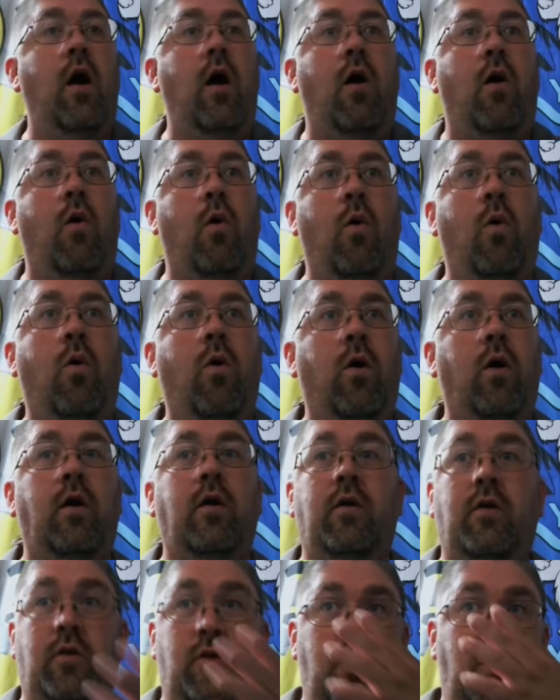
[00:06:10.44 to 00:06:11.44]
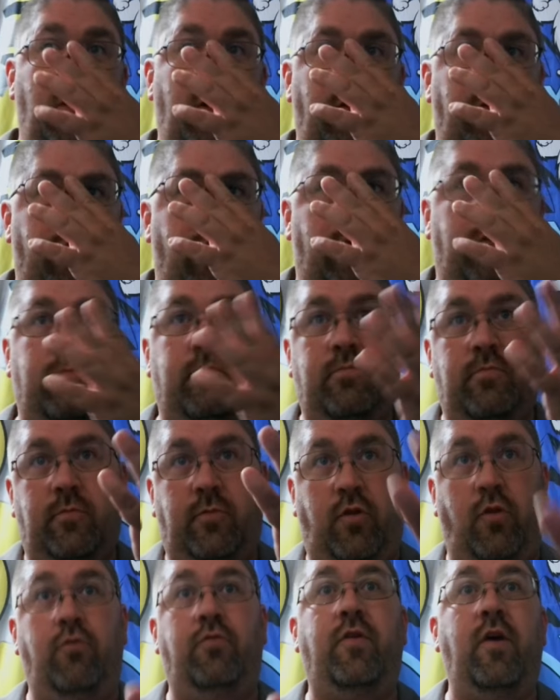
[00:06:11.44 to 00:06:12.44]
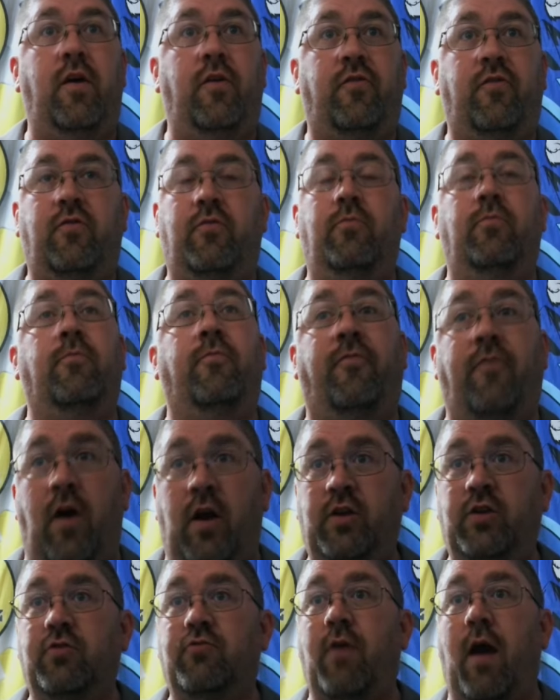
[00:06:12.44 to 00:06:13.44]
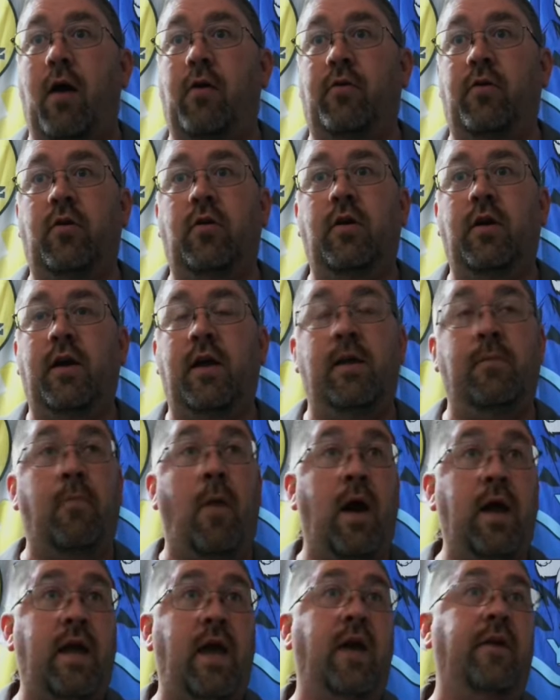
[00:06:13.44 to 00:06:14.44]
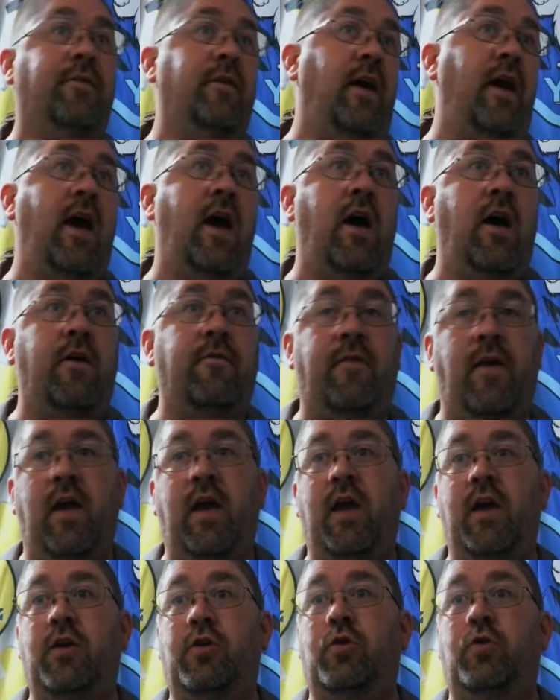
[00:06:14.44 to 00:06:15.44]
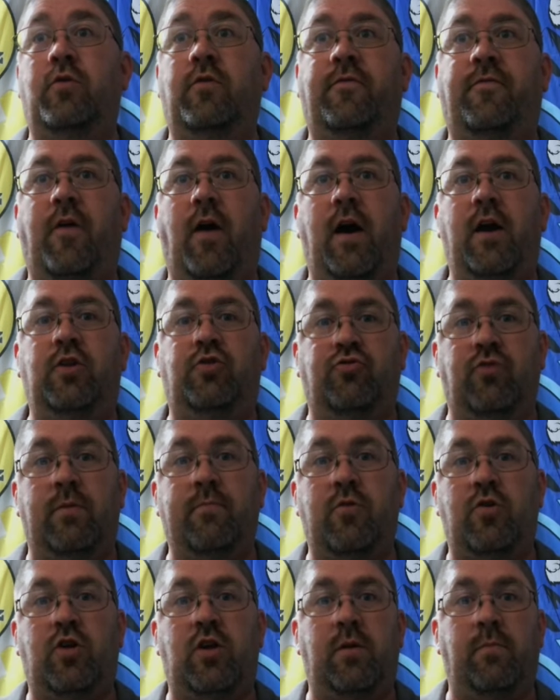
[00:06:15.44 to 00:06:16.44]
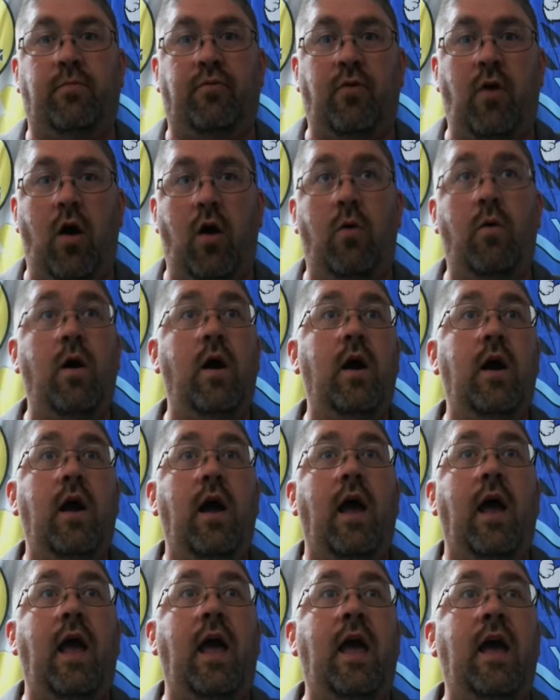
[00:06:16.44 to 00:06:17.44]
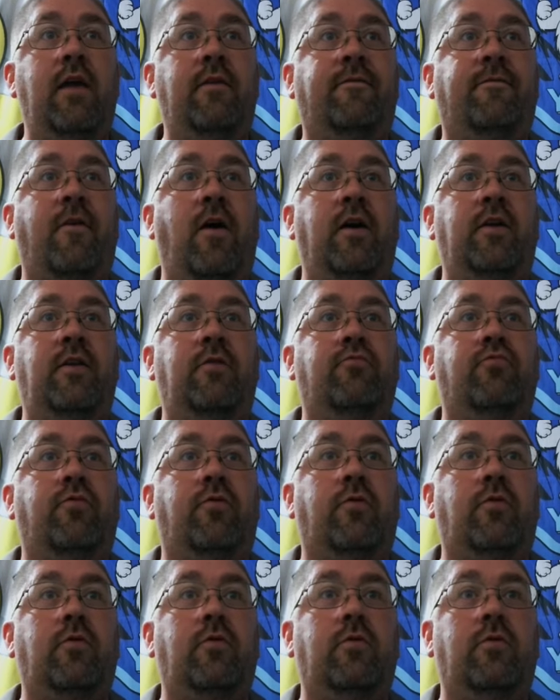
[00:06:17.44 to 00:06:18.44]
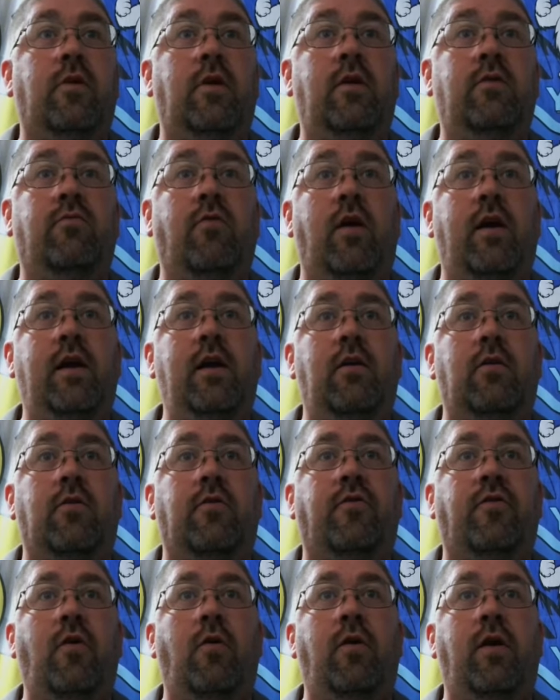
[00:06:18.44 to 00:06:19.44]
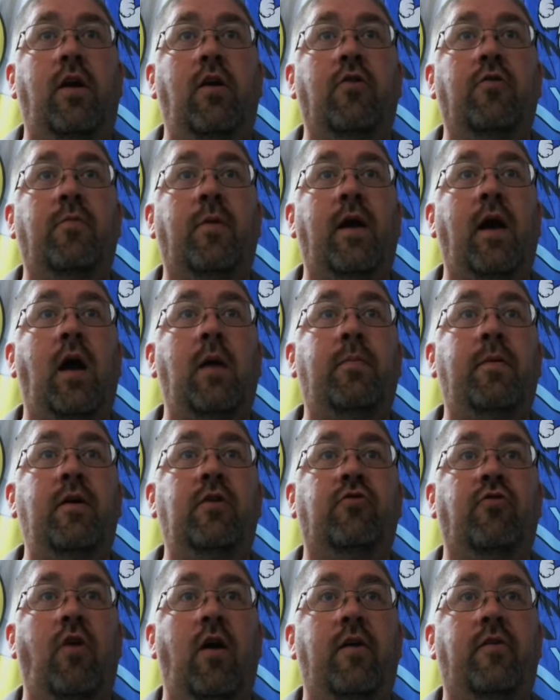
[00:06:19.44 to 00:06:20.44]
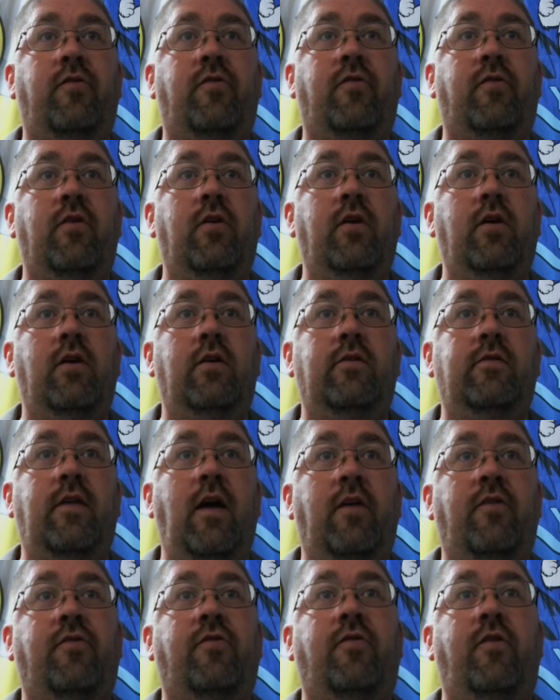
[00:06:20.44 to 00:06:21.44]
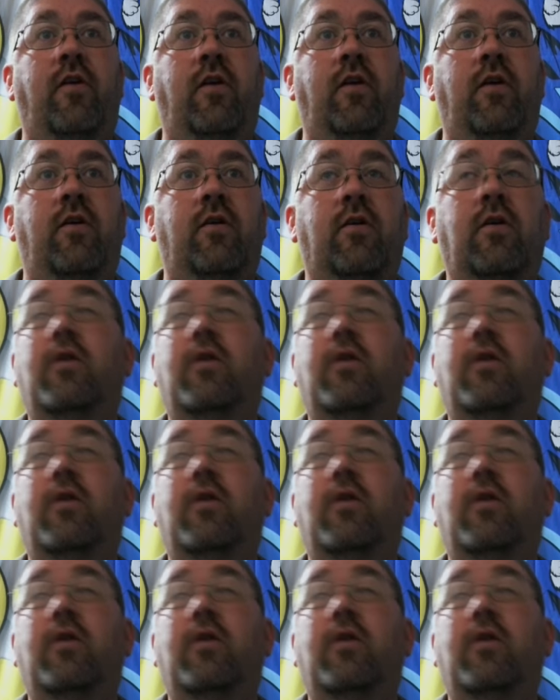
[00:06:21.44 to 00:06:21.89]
Or you can do this. Find your router. In my case, I have a Unified Dream Machine Pro, and find it right here. So here's my IP address. That's the